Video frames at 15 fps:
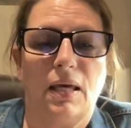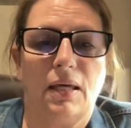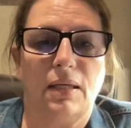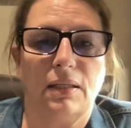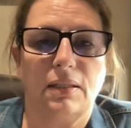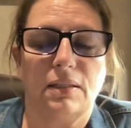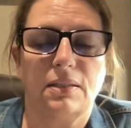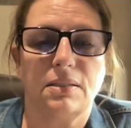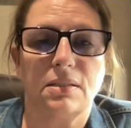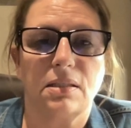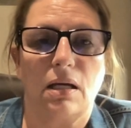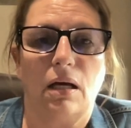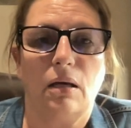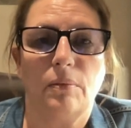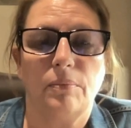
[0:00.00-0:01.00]
And
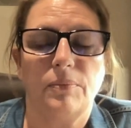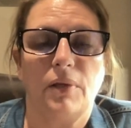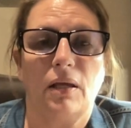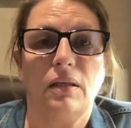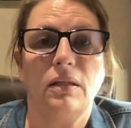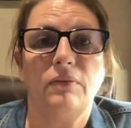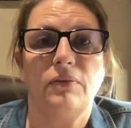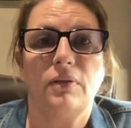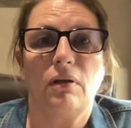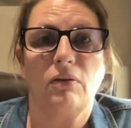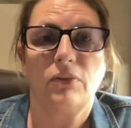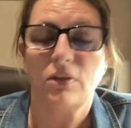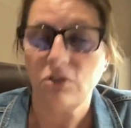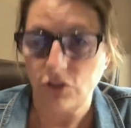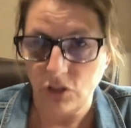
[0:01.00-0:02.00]
not even all
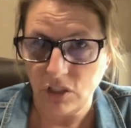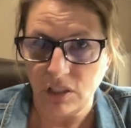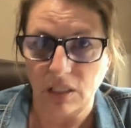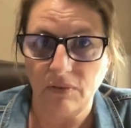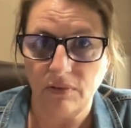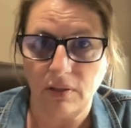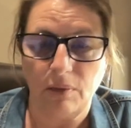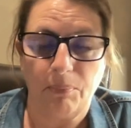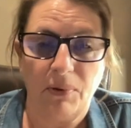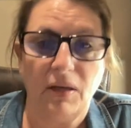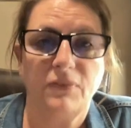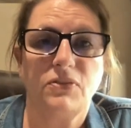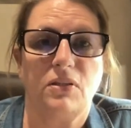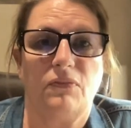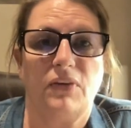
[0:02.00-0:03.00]
this, just even the
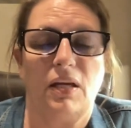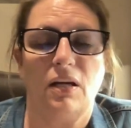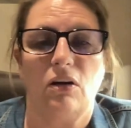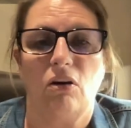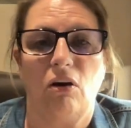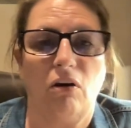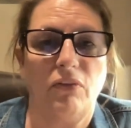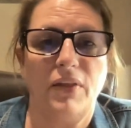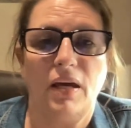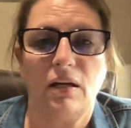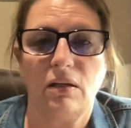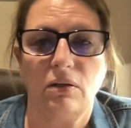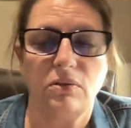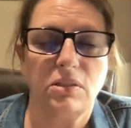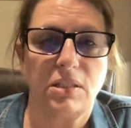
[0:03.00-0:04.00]
puffs of air, all that
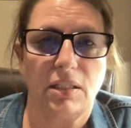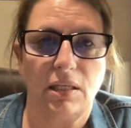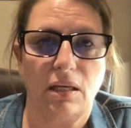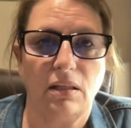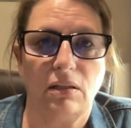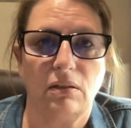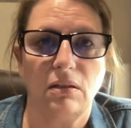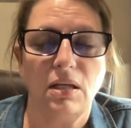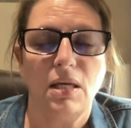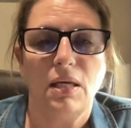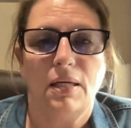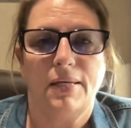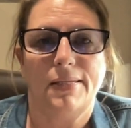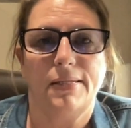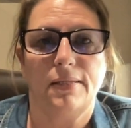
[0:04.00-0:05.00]
goes together
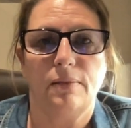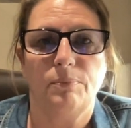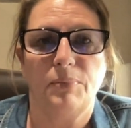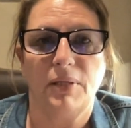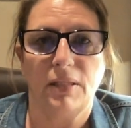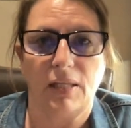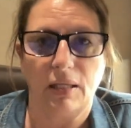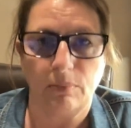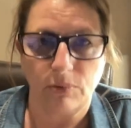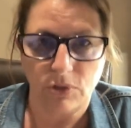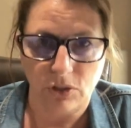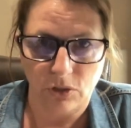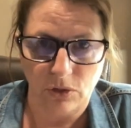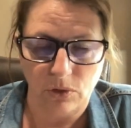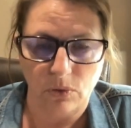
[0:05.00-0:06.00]
in being able
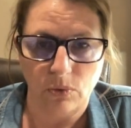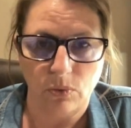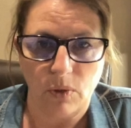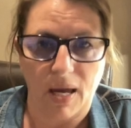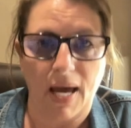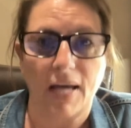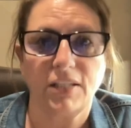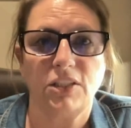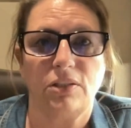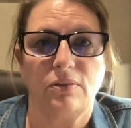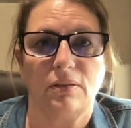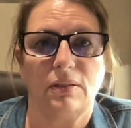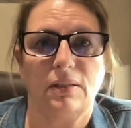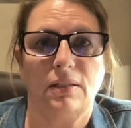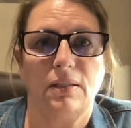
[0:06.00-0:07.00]
to
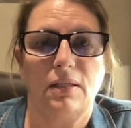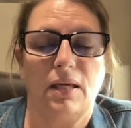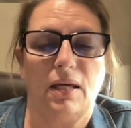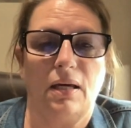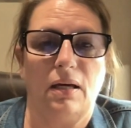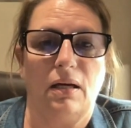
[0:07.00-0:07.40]
accurately